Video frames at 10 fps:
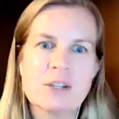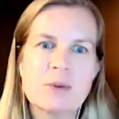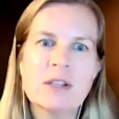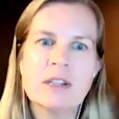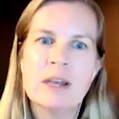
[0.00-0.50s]

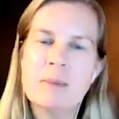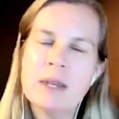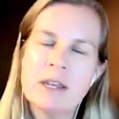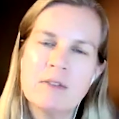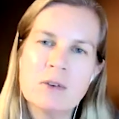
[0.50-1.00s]
Well, let me
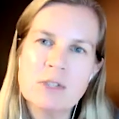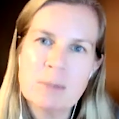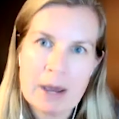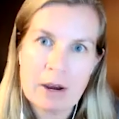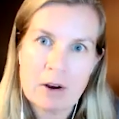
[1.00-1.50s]
give you some
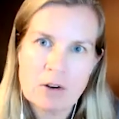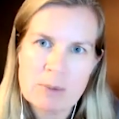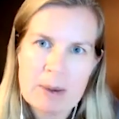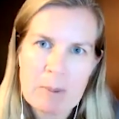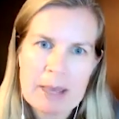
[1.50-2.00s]
background
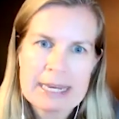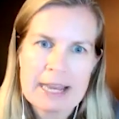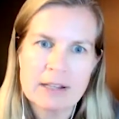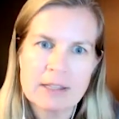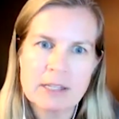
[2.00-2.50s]
about my
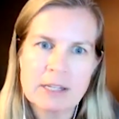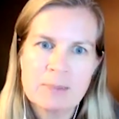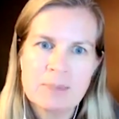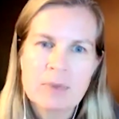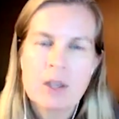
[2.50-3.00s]
guest.
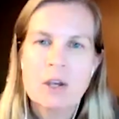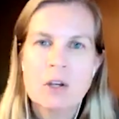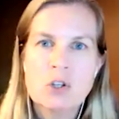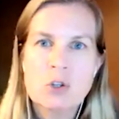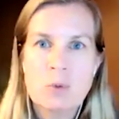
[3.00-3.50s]

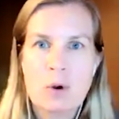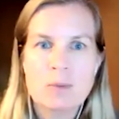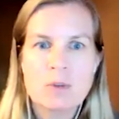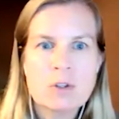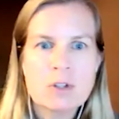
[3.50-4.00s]
Jerome
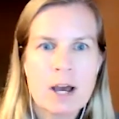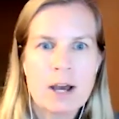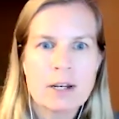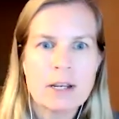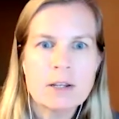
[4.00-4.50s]

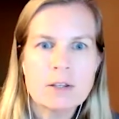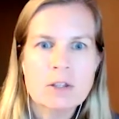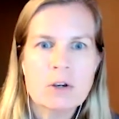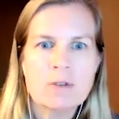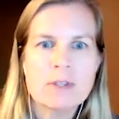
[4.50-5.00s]
Soltani
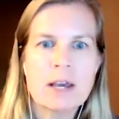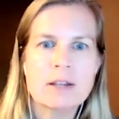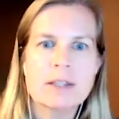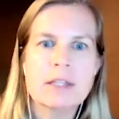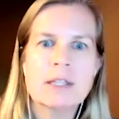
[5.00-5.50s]
serves
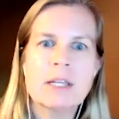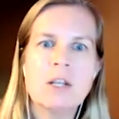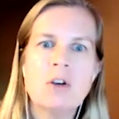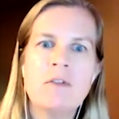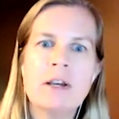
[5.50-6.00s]
as
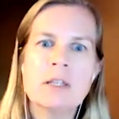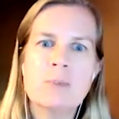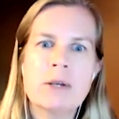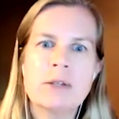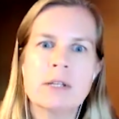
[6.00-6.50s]
Senior Vice
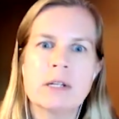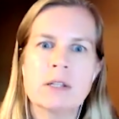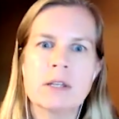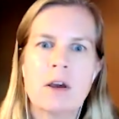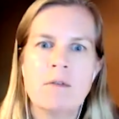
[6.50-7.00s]

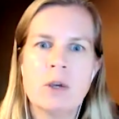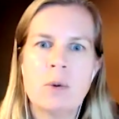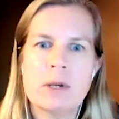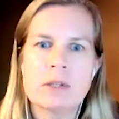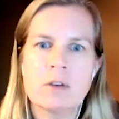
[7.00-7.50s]
President of
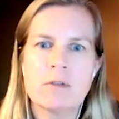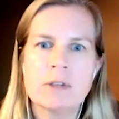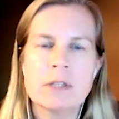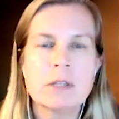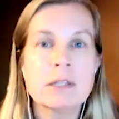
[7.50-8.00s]
U.S.
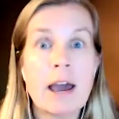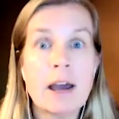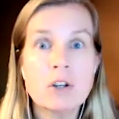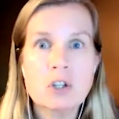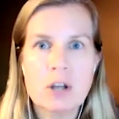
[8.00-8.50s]
Services
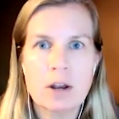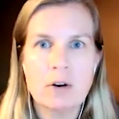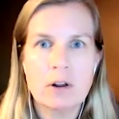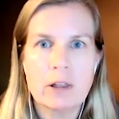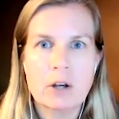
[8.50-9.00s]
at Schneider
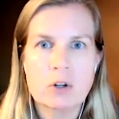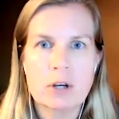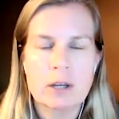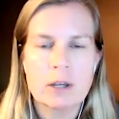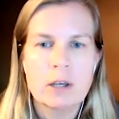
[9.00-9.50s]
Electric.